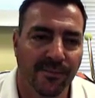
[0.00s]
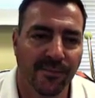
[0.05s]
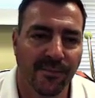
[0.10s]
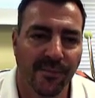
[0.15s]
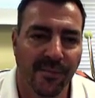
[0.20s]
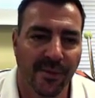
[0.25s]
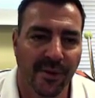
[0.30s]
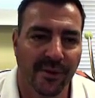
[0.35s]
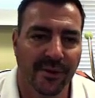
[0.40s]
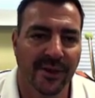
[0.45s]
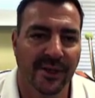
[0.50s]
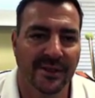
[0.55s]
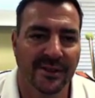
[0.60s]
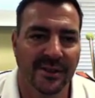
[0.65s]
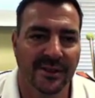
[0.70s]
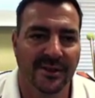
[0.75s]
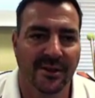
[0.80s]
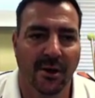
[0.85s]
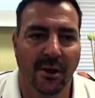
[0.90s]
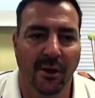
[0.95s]
This is
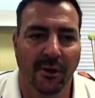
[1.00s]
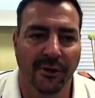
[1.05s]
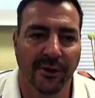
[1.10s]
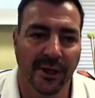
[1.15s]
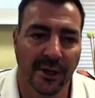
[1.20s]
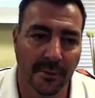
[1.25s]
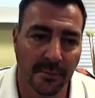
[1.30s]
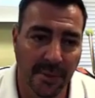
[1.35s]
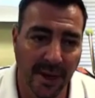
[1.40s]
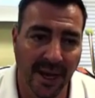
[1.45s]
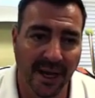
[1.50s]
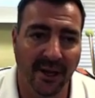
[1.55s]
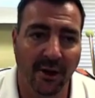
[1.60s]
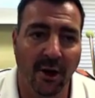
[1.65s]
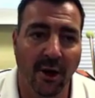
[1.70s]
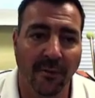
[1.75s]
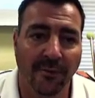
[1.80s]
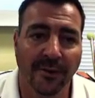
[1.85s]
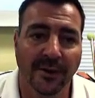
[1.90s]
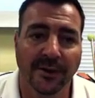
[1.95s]
called the back
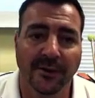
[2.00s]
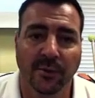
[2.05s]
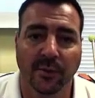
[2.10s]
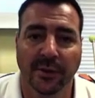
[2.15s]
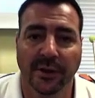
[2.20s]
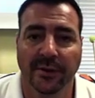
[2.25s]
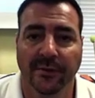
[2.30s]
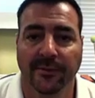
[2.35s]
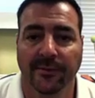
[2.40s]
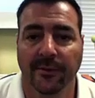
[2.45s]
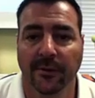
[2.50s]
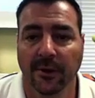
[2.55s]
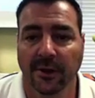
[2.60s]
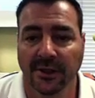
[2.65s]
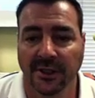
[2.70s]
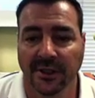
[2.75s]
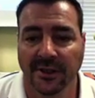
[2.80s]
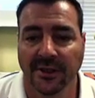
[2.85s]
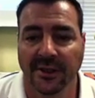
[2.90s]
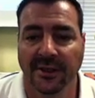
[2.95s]
office. We've looked
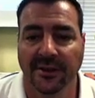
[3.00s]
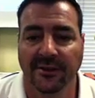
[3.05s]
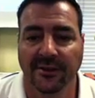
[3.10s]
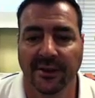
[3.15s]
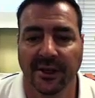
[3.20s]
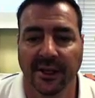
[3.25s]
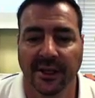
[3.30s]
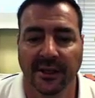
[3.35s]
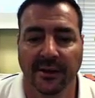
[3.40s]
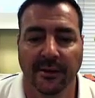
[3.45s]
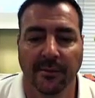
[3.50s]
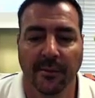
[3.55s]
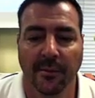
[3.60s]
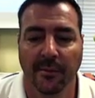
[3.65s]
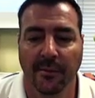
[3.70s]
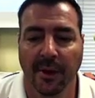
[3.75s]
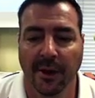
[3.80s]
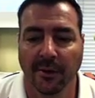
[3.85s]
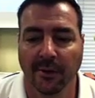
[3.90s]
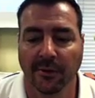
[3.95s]
at this in
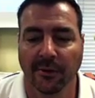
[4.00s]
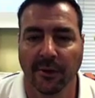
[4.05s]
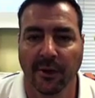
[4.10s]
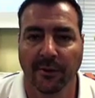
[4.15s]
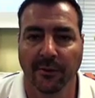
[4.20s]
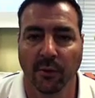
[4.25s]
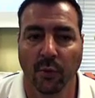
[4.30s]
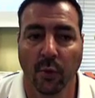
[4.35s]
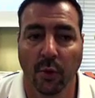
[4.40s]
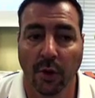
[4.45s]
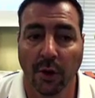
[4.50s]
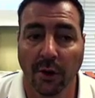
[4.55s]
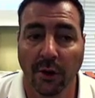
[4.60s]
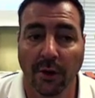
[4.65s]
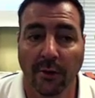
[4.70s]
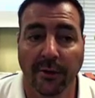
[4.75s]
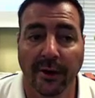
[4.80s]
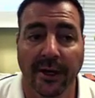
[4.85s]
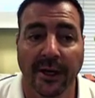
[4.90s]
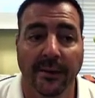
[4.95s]
Microsoft Word
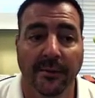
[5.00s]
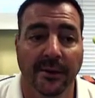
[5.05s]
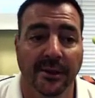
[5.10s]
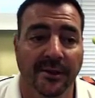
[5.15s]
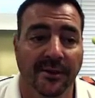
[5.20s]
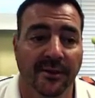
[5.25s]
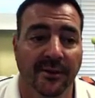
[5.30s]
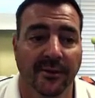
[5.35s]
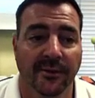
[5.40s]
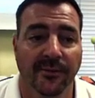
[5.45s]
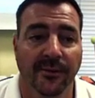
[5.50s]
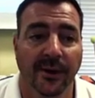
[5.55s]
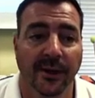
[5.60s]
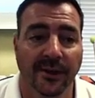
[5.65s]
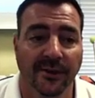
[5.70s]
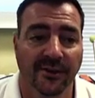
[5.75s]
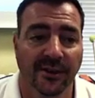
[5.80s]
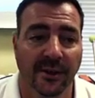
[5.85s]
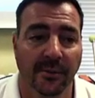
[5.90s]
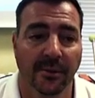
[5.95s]
already, but it's very
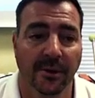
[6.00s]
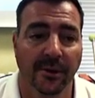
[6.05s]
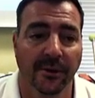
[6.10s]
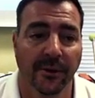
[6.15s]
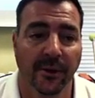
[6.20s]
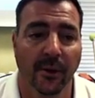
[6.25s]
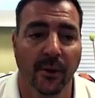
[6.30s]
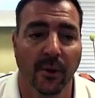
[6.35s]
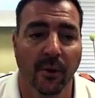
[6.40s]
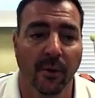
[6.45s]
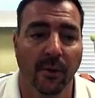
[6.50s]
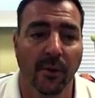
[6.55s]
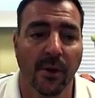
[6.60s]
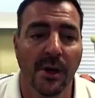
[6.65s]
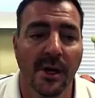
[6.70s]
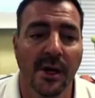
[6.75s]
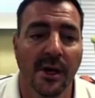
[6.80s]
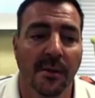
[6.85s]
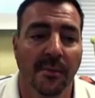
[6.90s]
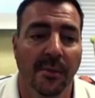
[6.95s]
similar. The whole
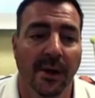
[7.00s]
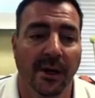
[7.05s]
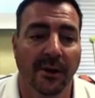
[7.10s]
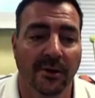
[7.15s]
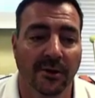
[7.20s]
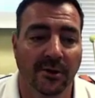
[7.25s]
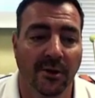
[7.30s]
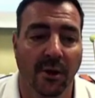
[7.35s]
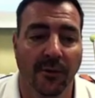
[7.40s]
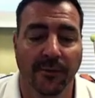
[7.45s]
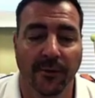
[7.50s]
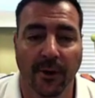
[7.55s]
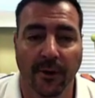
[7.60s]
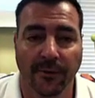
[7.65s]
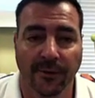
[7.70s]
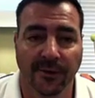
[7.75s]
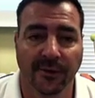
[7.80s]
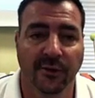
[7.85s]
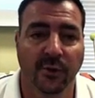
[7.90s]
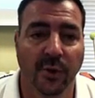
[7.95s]
Microsoft Office
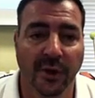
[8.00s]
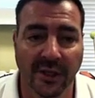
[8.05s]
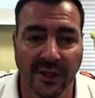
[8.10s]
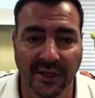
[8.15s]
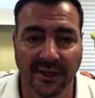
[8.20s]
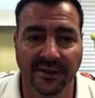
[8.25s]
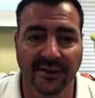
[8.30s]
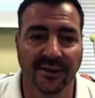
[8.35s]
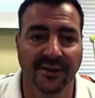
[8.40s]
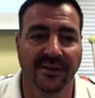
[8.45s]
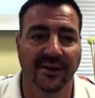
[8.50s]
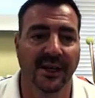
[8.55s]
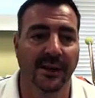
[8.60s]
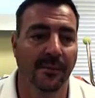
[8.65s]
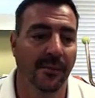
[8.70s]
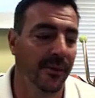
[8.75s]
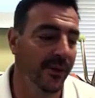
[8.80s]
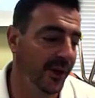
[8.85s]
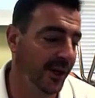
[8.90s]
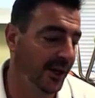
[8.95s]
suite does the same
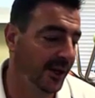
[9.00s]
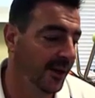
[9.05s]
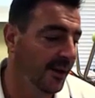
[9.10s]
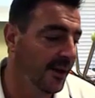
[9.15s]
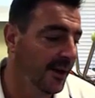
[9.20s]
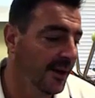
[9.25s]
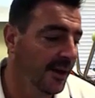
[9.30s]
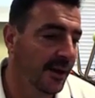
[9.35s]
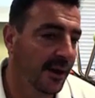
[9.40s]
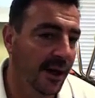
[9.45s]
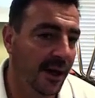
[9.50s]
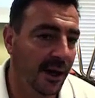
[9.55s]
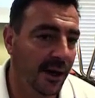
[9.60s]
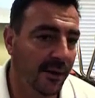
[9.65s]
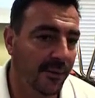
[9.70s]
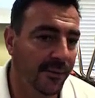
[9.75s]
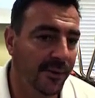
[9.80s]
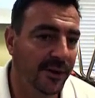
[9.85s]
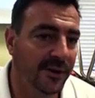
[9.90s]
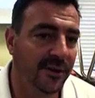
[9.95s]
thing.
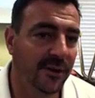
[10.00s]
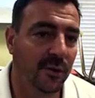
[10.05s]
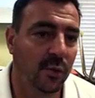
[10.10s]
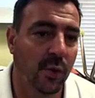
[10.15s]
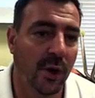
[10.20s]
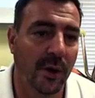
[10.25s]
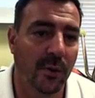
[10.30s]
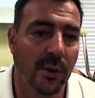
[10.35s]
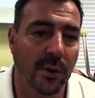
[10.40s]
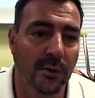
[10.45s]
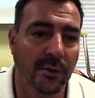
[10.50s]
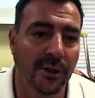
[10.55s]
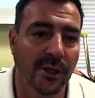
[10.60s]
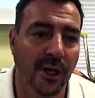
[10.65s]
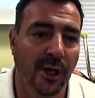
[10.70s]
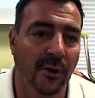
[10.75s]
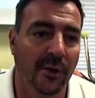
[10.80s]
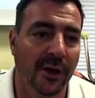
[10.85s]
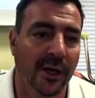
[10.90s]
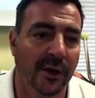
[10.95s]
This is where we would go
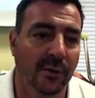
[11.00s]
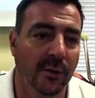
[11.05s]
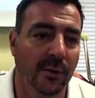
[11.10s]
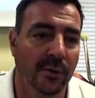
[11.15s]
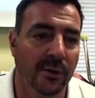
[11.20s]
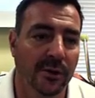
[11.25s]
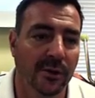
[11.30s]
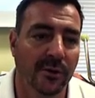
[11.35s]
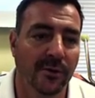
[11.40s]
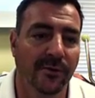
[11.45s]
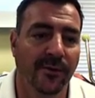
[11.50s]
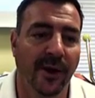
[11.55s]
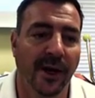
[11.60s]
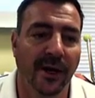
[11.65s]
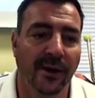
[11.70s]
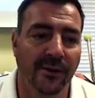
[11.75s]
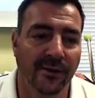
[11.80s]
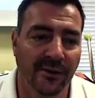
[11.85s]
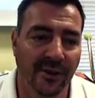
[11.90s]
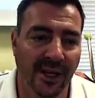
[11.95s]
in, we would do file
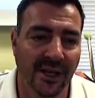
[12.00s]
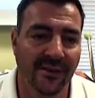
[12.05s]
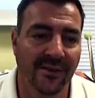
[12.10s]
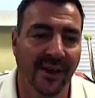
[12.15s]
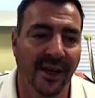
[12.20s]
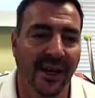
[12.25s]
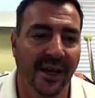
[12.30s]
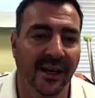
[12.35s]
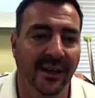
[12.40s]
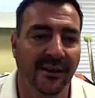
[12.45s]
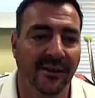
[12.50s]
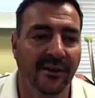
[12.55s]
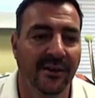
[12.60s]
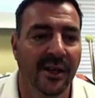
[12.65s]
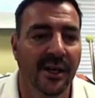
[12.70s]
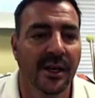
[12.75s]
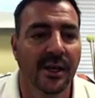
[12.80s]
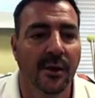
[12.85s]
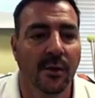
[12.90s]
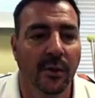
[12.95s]
save as,
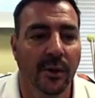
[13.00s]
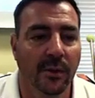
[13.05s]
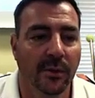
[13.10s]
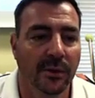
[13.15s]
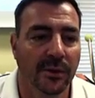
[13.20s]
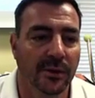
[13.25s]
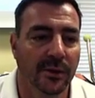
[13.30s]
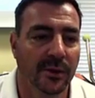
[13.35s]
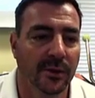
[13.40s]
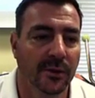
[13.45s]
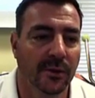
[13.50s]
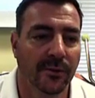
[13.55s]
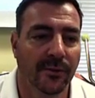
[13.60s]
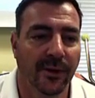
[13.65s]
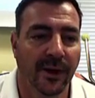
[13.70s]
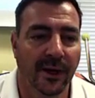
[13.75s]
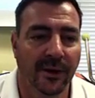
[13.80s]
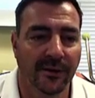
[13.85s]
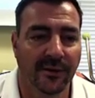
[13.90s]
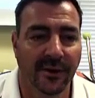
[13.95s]
we would do file
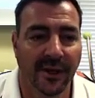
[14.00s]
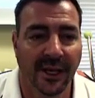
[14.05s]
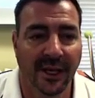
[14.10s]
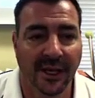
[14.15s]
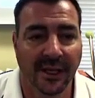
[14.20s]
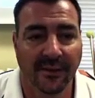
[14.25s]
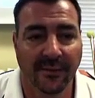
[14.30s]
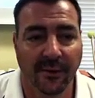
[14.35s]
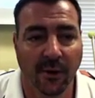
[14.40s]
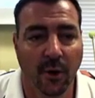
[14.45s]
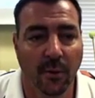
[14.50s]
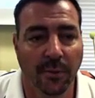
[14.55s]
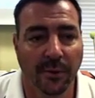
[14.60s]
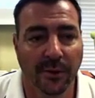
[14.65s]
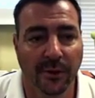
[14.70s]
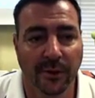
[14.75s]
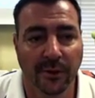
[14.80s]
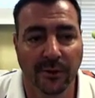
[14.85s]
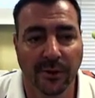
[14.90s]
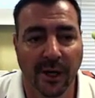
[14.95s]
save, open
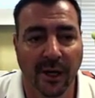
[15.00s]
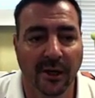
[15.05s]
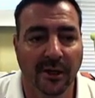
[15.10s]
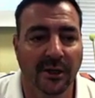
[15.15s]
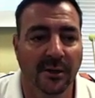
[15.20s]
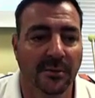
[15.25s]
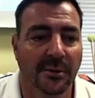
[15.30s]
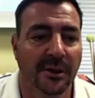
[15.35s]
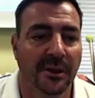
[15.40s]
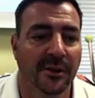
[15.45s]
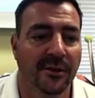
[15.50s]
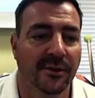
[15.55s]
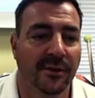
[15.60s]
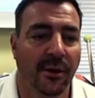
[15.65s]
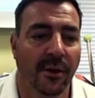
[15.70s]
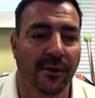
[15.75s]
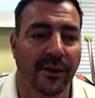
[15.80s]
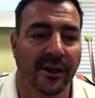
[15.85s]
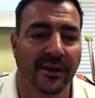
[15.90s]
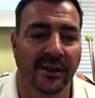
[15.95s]
new documents, all
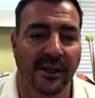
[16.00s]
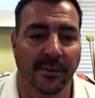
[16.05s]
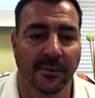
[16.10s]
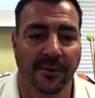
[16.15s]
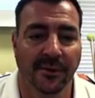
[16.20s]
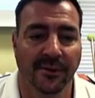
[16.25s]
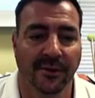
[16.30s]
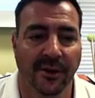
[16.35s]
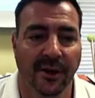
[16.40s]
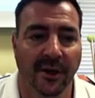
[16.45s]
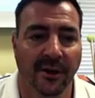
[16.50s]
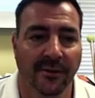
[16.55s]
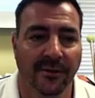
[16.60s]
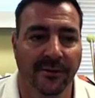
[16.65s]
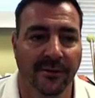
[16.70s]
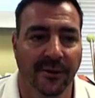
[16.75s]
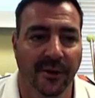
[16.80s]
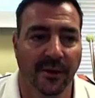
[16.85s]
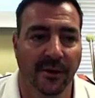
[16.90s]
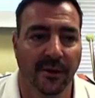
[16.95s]
that type of stuff.
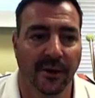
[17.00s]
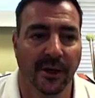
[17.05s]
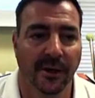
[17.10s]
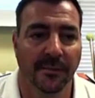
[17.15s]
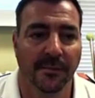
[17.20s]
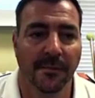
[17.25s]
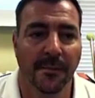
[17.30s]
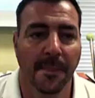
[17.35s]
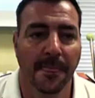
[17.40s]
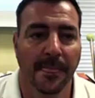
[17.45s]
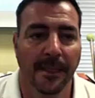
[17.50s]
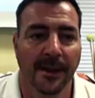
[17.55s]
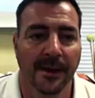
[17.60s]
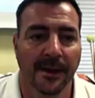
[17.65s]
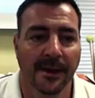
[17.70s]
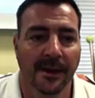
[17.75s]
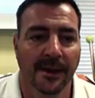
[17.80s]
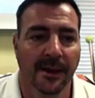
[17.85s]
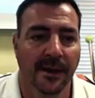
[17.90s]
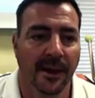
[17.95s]
So
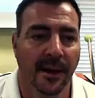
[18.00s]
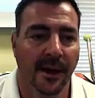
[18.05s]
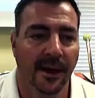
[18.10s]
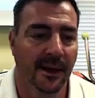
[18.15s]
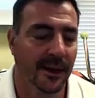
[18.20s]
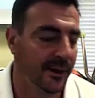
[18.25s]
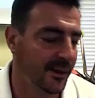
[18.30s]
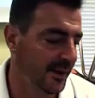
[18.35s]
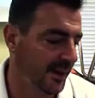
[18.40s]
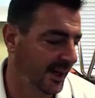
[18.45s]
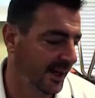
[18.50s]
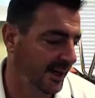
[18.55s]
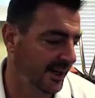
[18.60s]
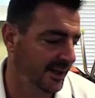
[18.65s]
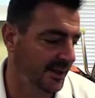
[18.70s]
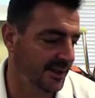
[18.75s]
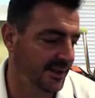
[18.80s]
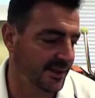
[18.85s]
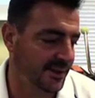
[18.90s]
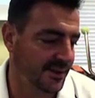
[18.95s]
that
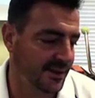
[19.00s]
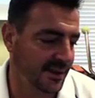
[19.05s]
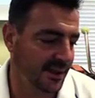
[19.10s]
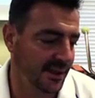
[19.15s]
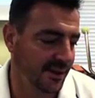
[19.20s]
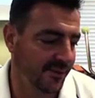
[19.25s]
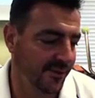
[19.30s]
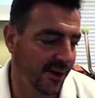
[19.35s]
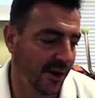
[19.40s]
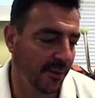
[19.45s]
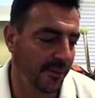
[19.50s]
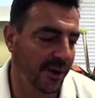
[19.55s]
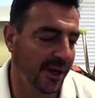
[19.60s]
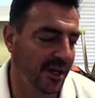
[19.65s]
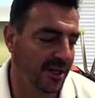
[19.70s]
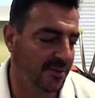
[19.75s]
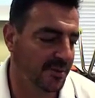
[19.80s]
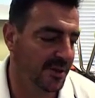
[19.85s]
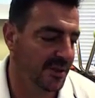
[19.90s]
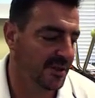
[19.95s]
is the file
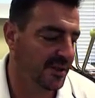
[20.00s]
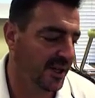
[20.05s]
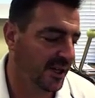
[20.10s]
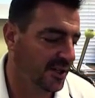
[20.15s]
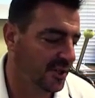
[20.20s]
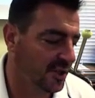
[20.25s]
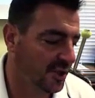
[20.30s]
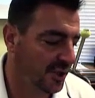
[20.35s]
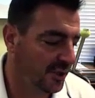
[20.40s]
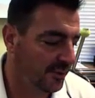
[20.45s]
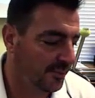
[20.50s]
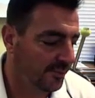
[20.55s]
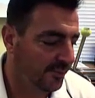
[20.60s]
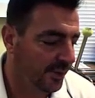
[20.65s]
management section.